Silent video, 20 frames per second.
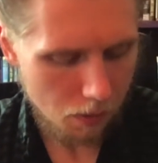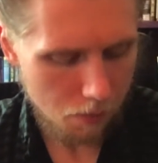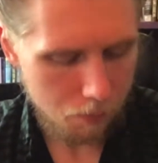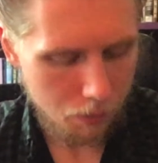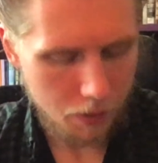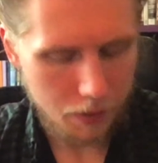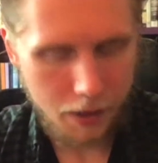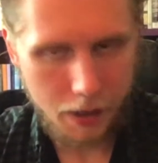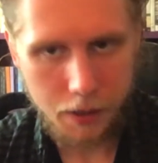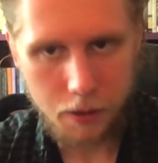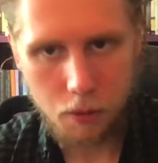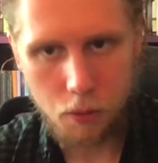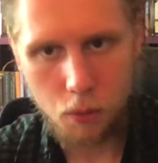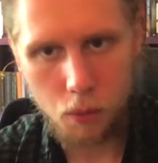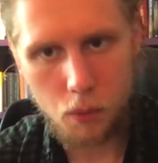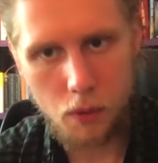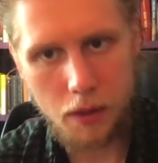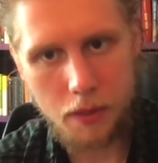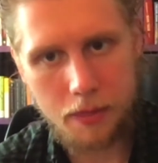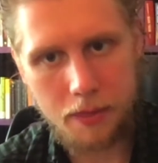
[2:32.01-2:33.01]
But like
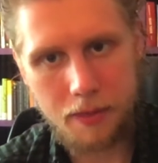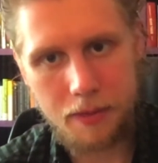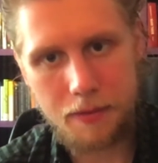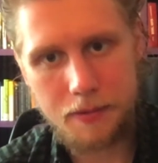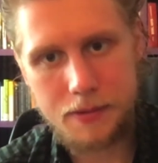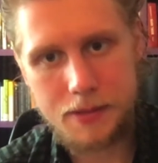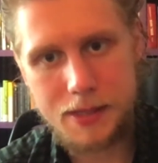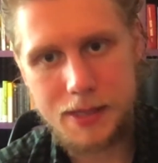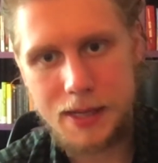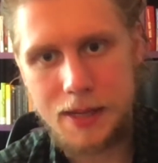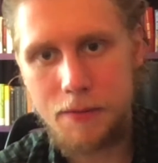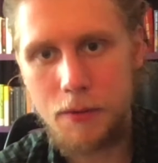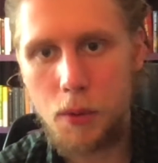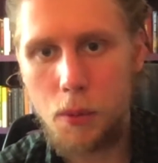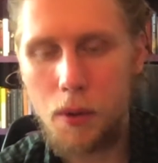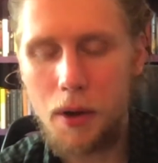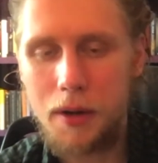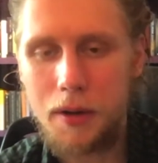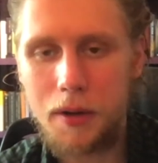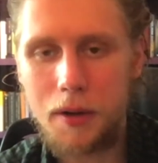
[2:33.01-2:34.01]
with Stevie
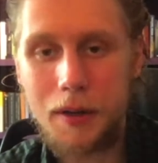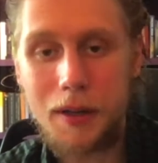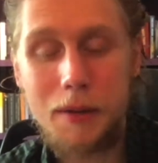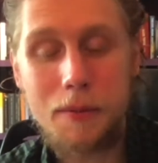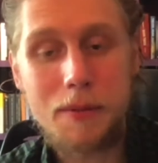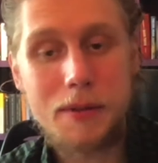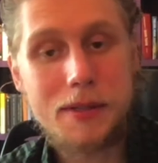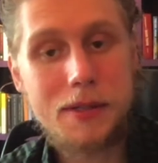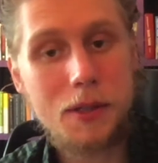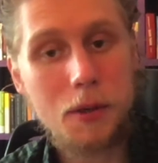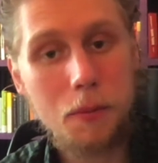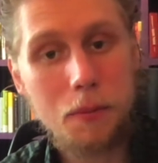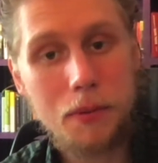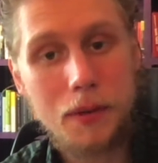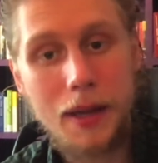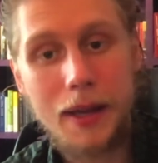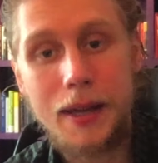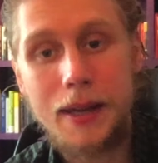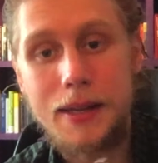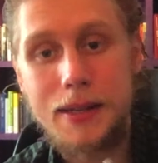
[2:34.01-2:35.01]
Wonder, he would still
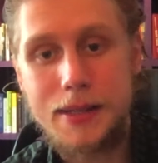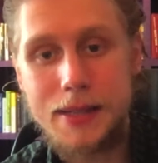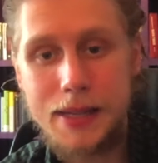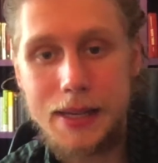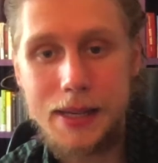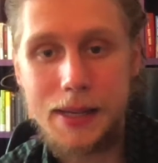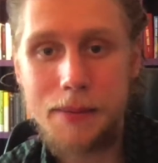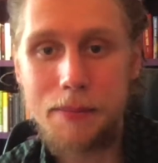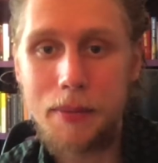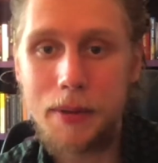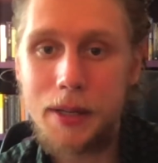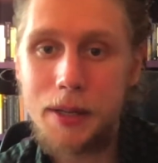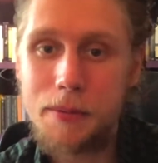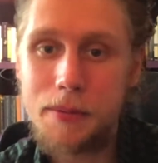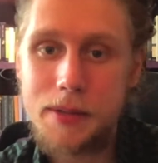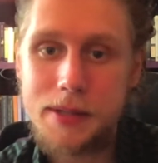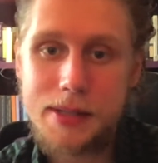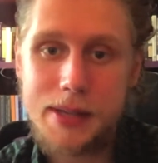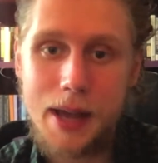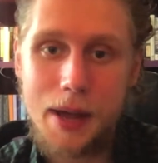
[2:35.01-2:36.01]
play in D, but he
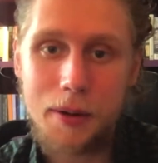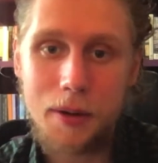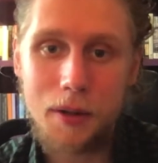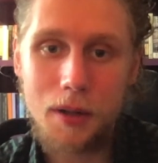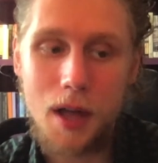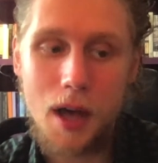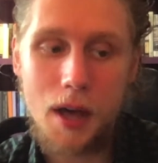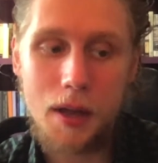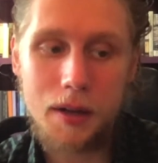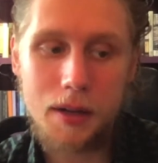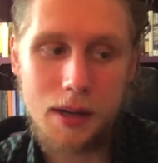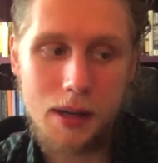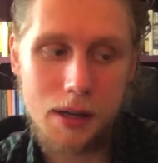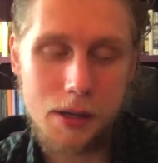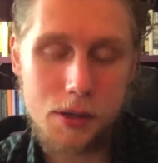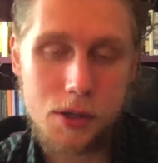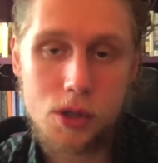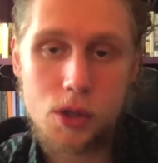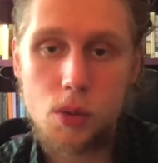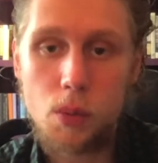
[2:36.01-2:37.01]
would sound a lot
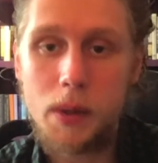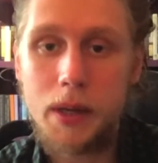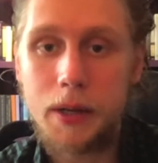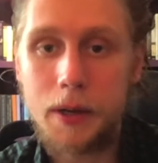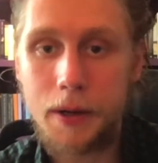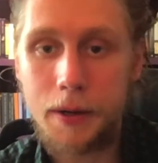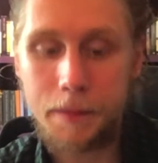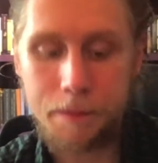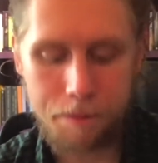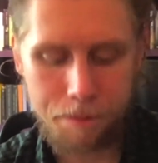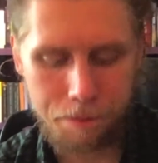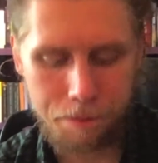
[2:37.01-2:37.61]
sweeter.